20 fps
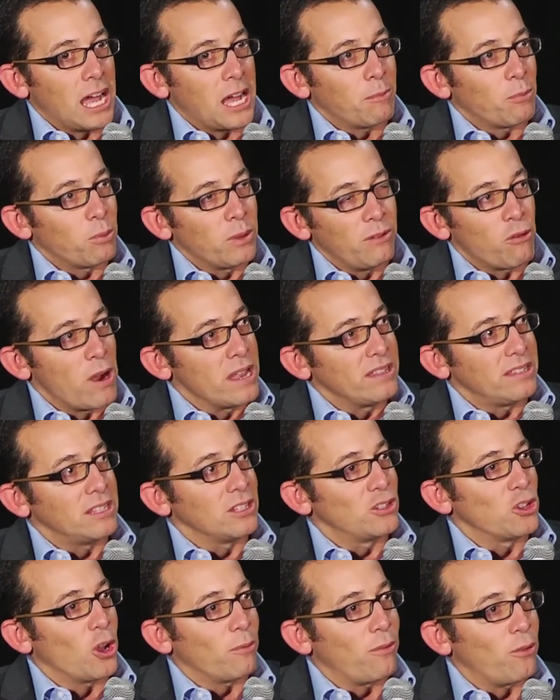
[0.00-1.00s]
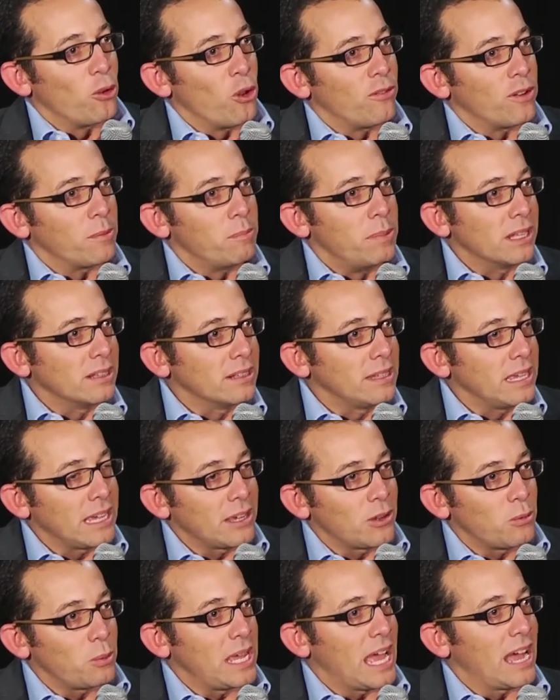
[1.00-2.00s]
we've rented the top floor of a
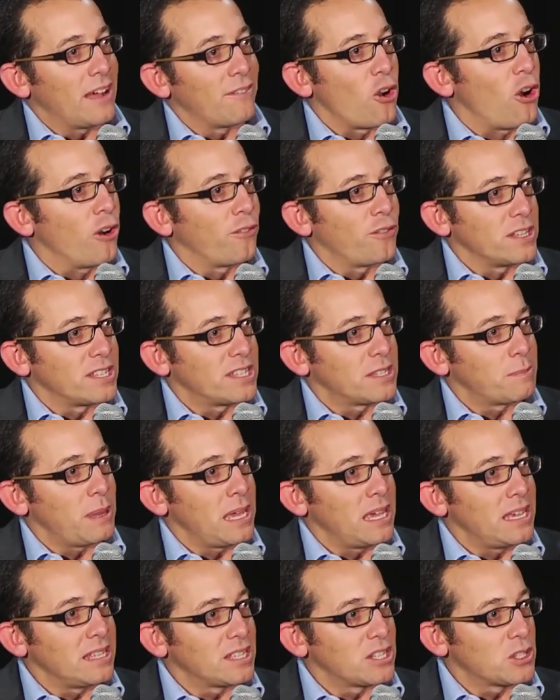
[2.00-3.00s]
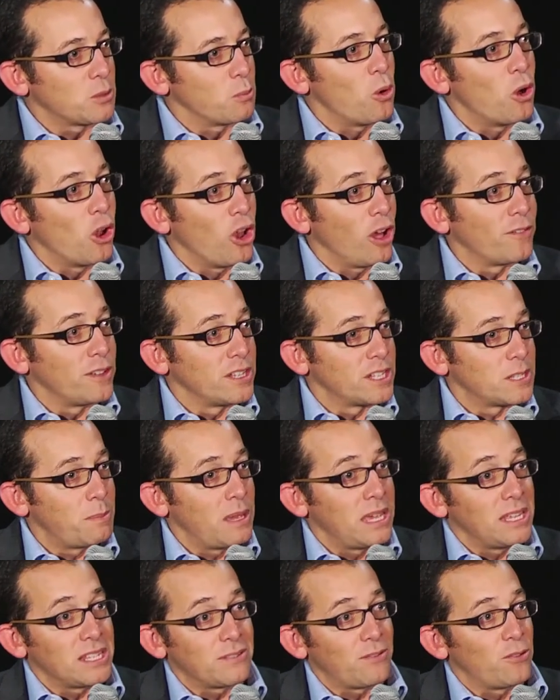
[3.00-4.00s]
building, we have office space, small office
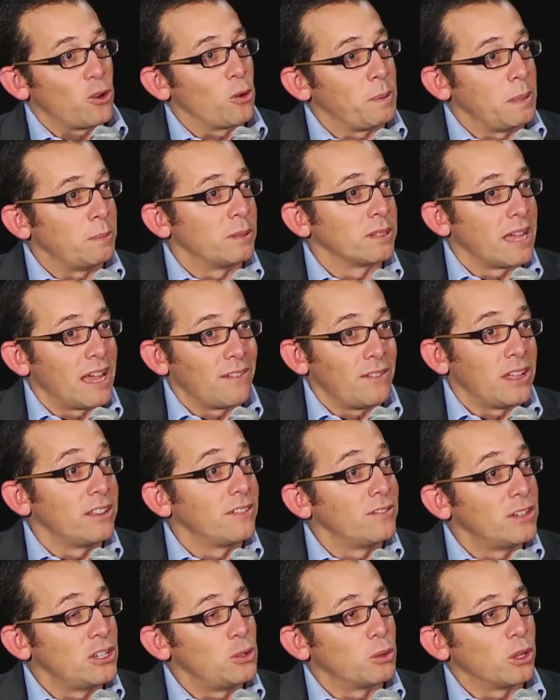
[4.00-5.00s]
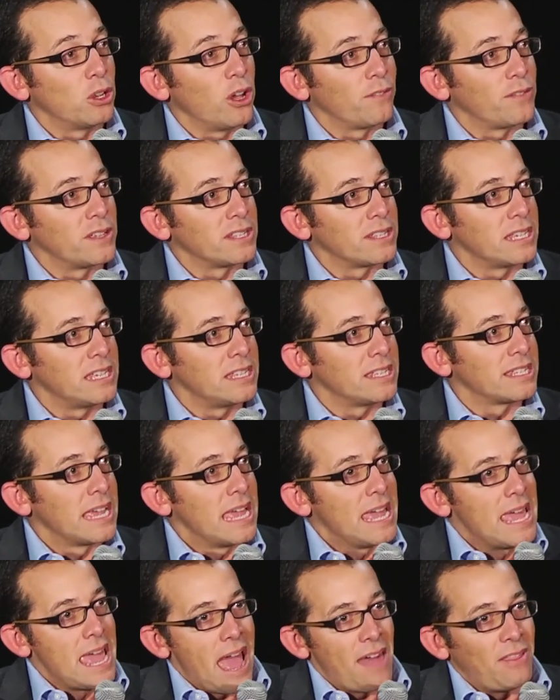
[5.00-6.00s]
space for people to have individual offices,
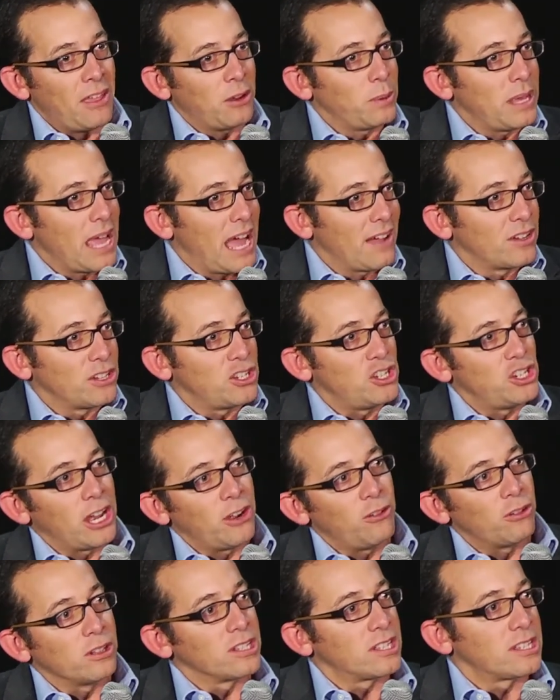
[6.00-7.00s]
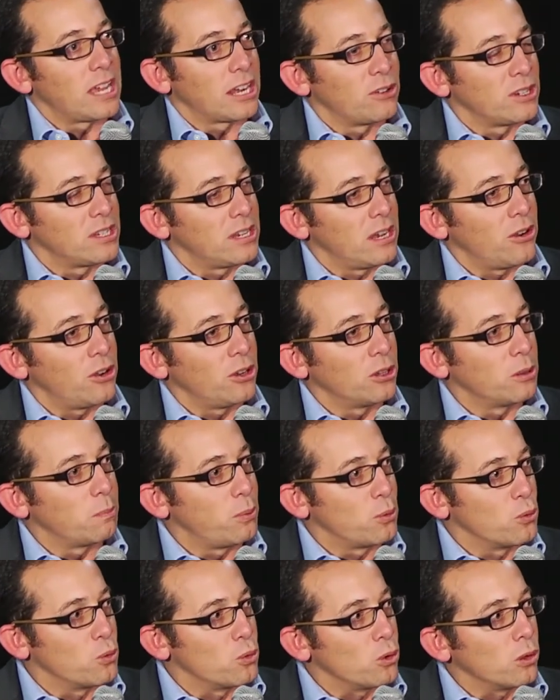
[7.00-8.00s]
and then we have a general secretarial
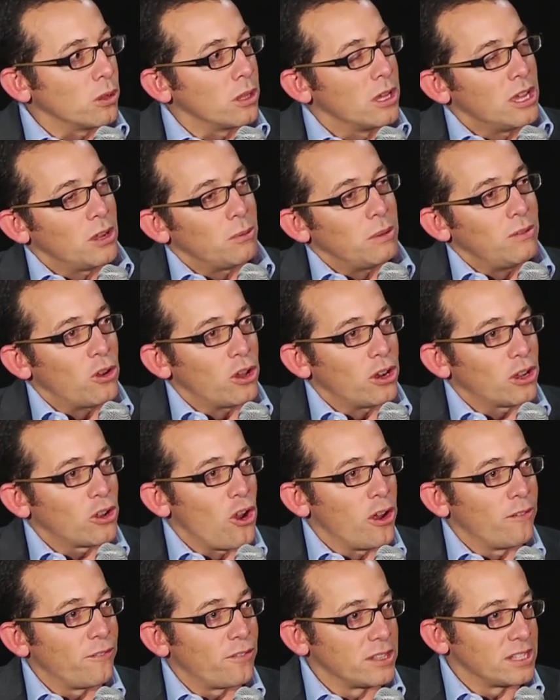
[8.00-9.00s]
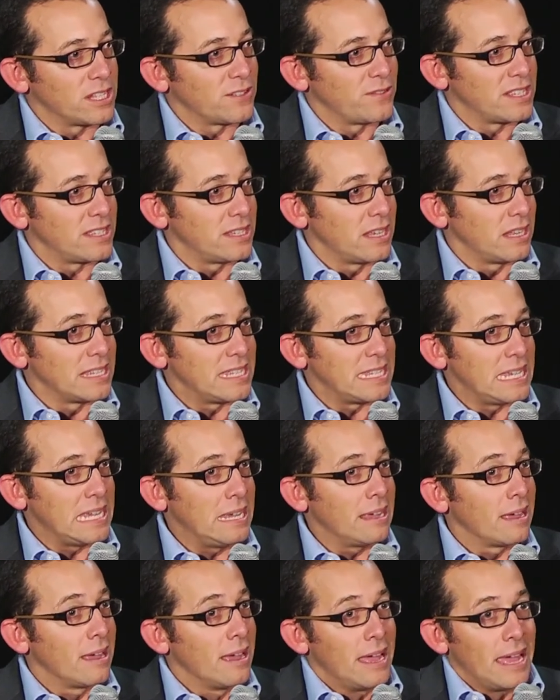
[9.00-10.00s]
pool, we've got a conference
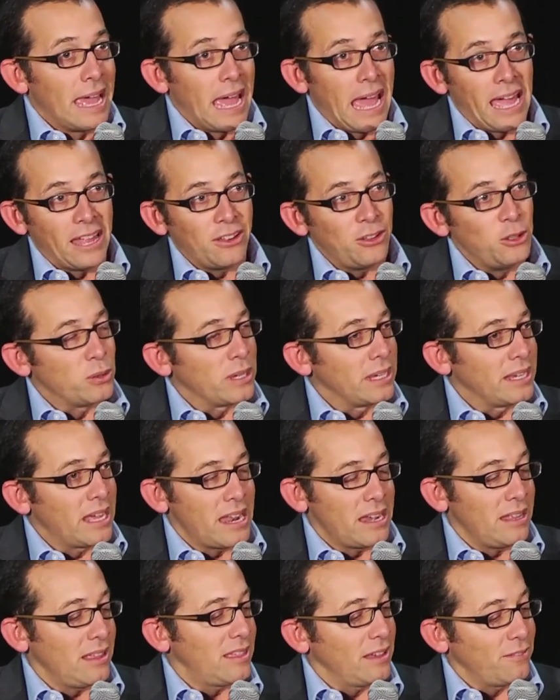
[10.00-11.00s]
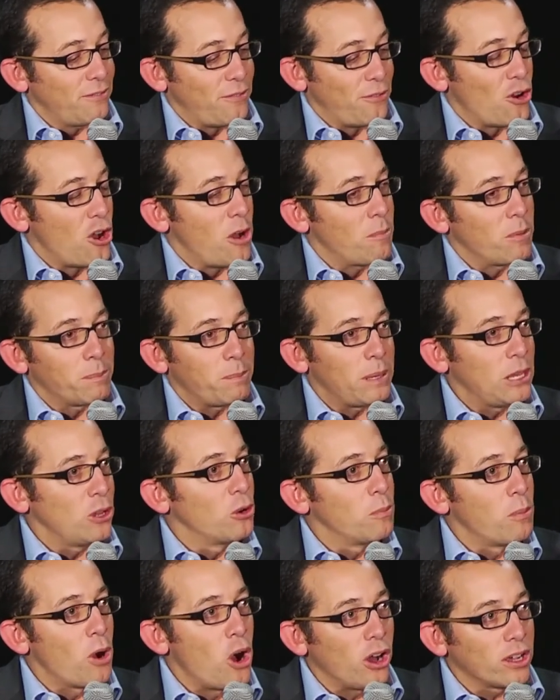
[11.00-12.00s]
facility, and you can get anything from a PO
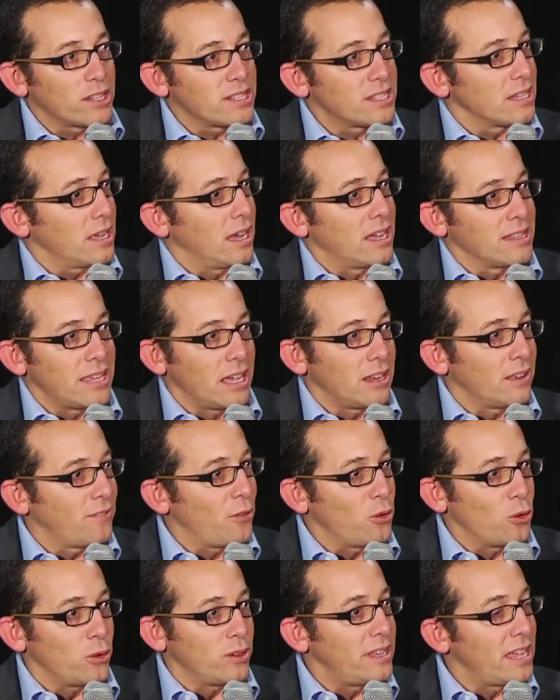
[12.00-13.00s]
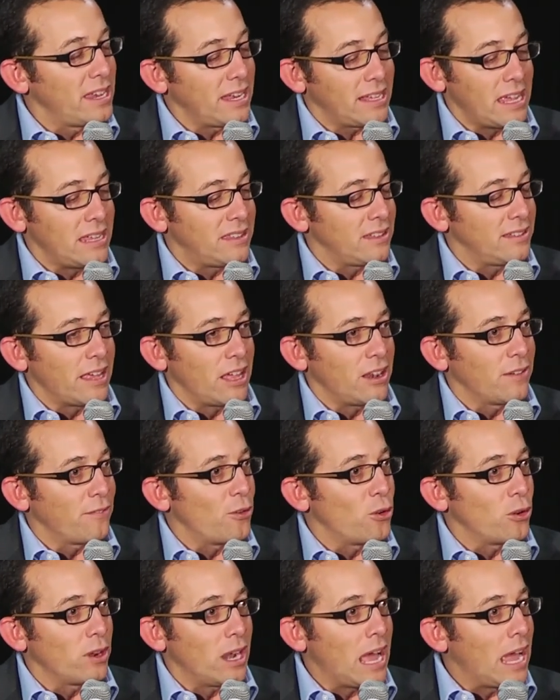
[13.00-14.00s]
box, a telephone, dedicated
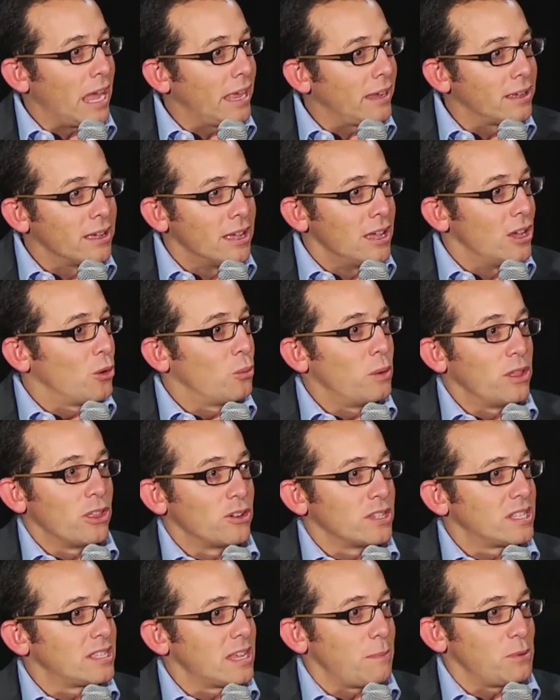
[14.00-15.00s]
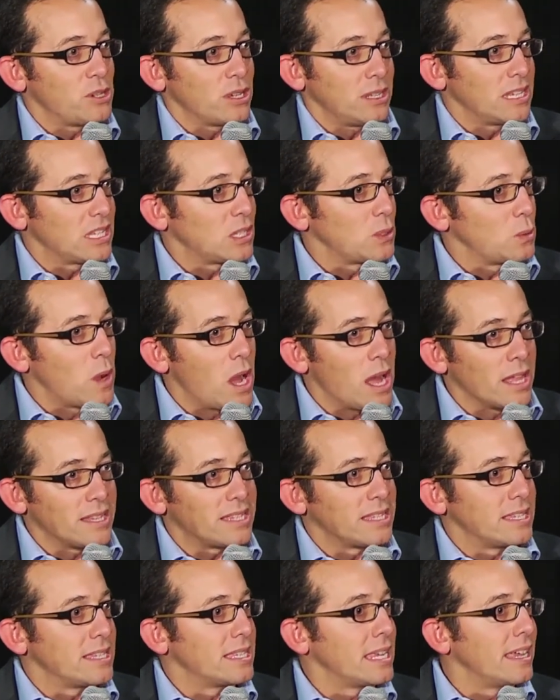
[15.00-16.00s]
telephone line with a receptionist who
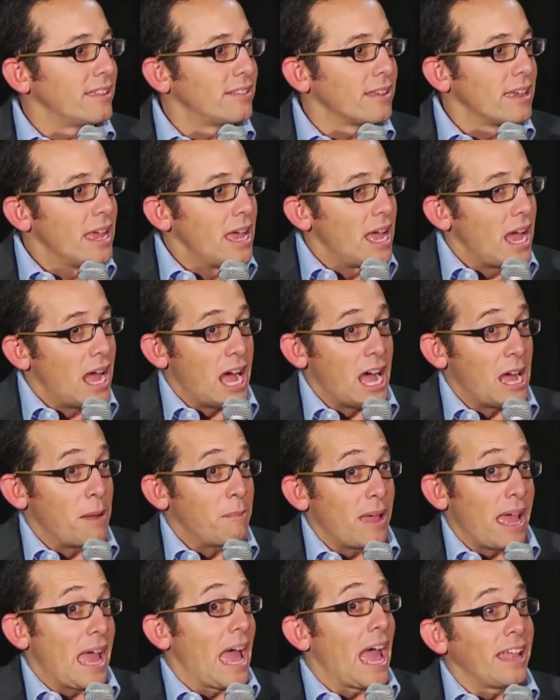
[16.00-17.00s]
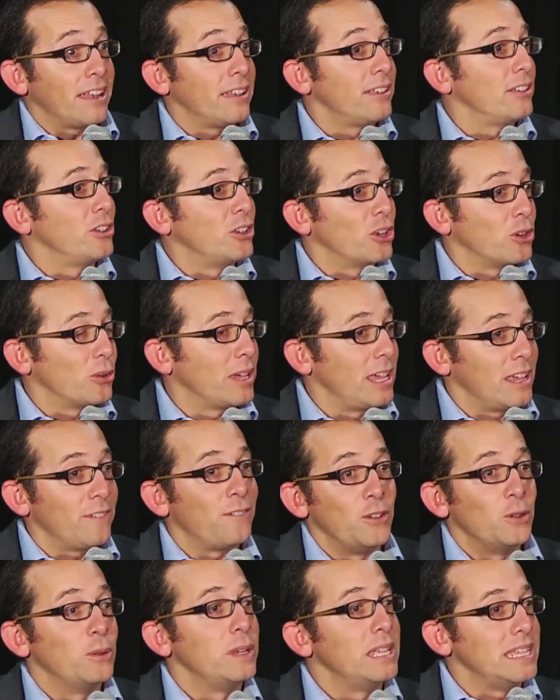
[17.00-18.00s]
answers it. And if
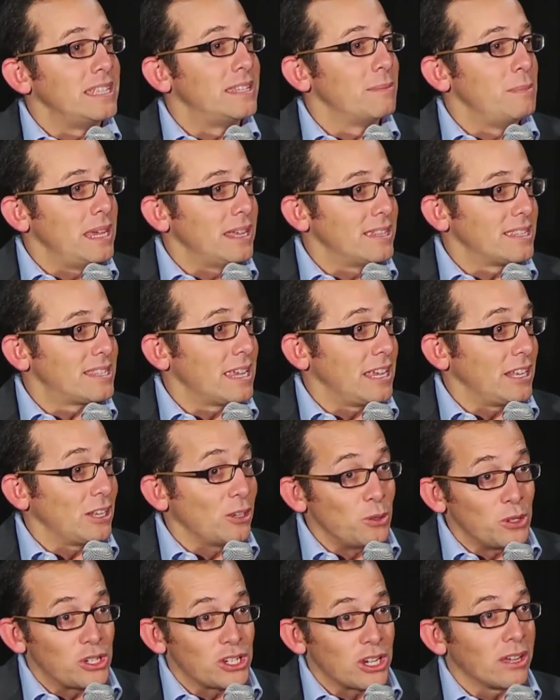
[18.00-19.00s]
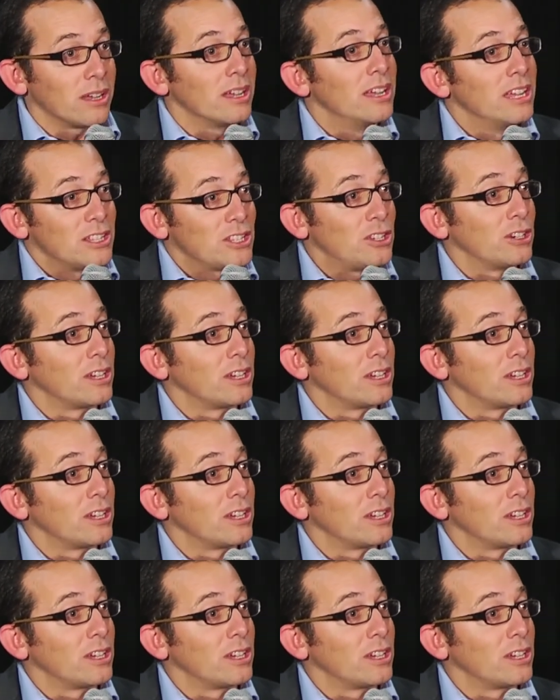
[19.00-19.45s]
you need to be in St. Lucia to